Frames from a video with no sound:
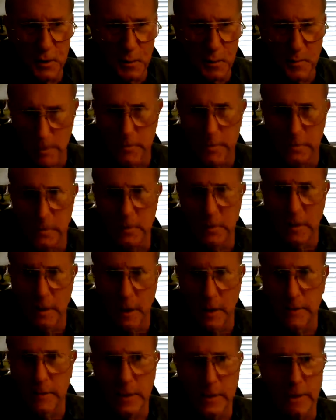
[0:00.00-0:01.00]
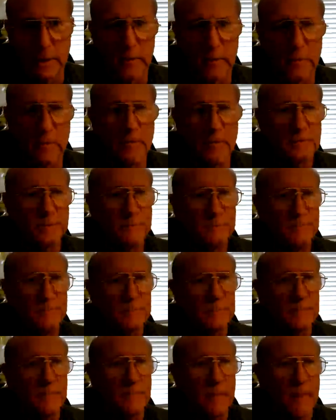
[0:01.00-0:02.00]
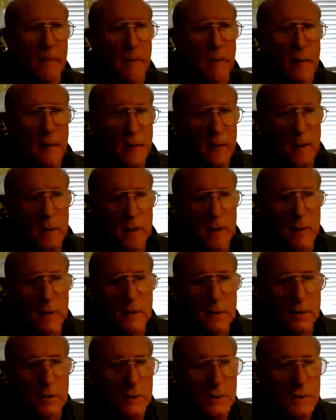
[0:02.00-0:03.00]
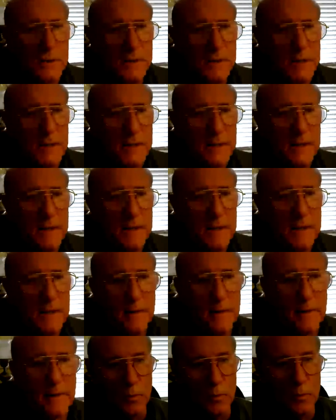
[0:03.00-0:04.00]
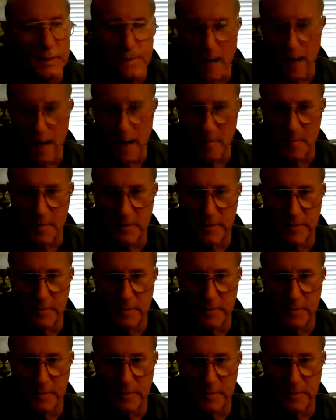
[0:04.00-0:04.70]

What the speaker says: the 2 pictures, which are identical, You see at the top,